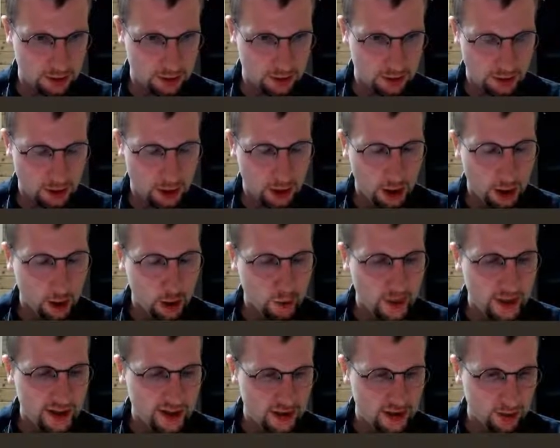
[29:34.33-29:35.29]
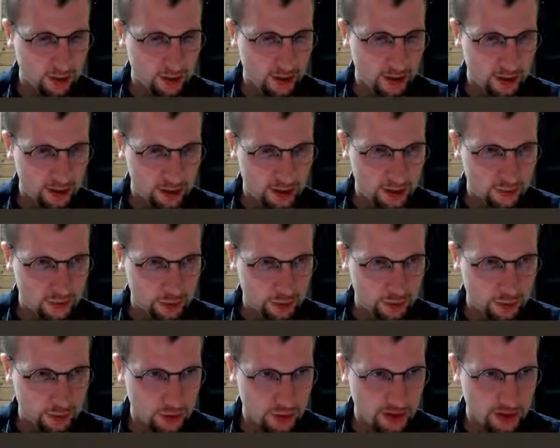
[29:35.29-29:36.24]
Oh right, so if you're
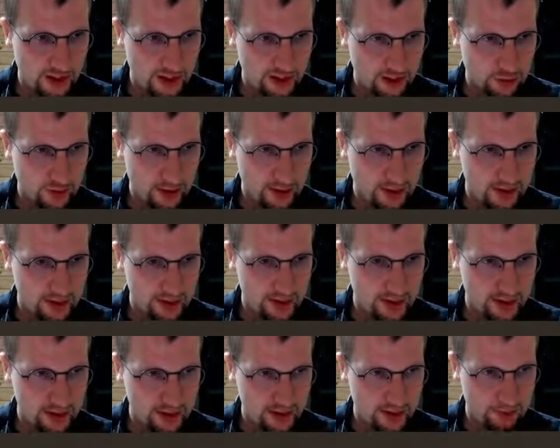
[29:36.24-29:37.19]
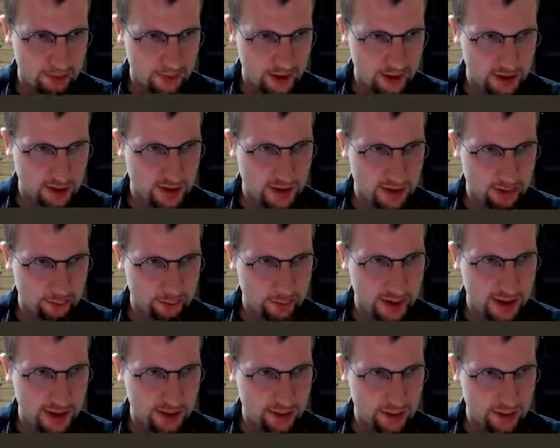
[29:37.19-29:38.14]
using hacker rank then it's kind of bad or
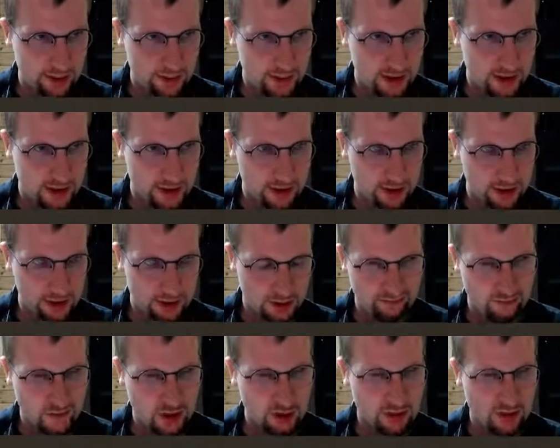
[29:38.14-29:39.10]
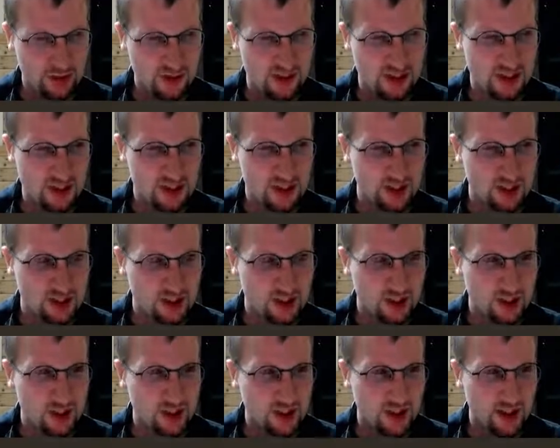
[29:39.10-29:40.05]
something. We'll see.
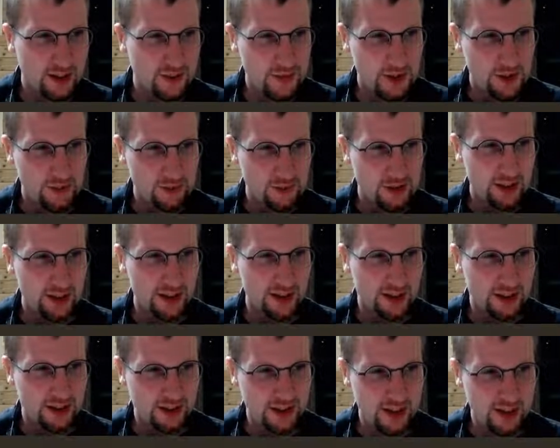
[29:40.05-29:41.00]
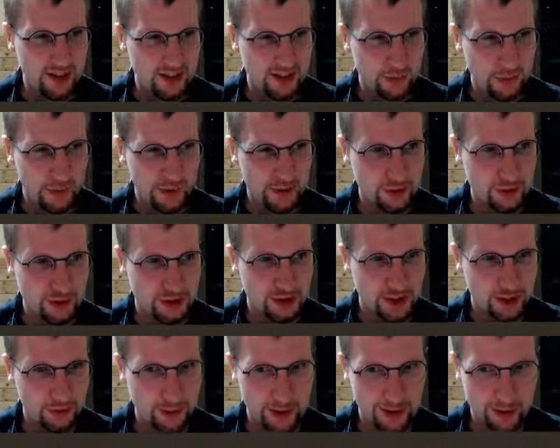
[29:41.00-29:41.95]
I think like as the way to start
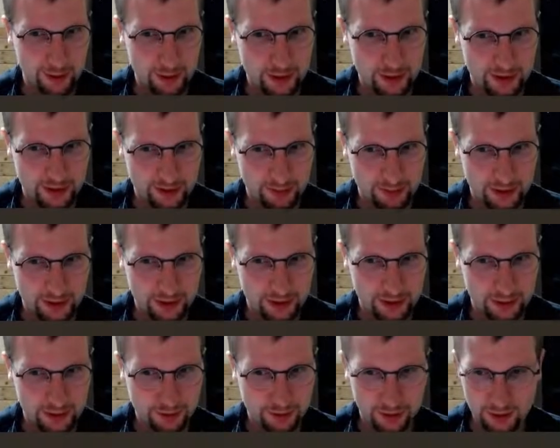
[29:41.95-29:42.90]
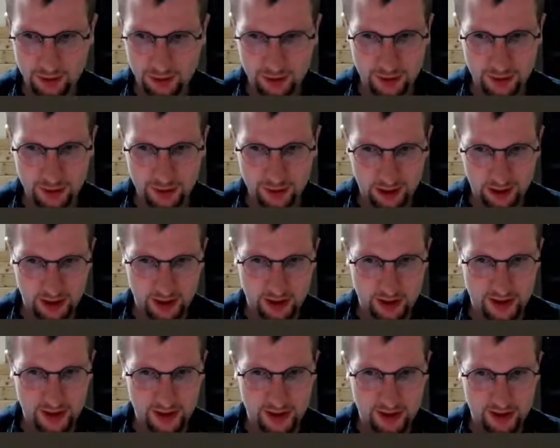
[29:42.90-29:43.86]
with Clojure is pretty good. And
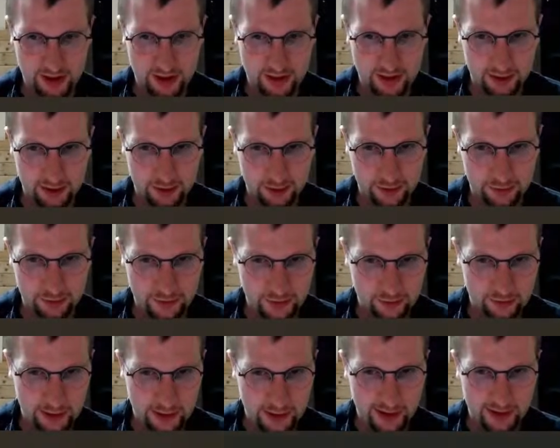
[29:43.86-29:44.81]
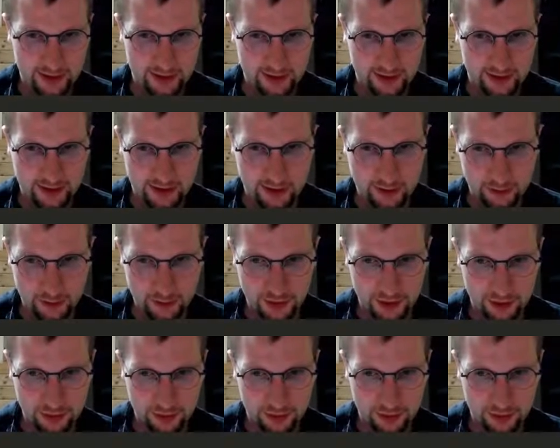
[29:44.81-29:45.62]
then, like, you know, if I like it, I can continue.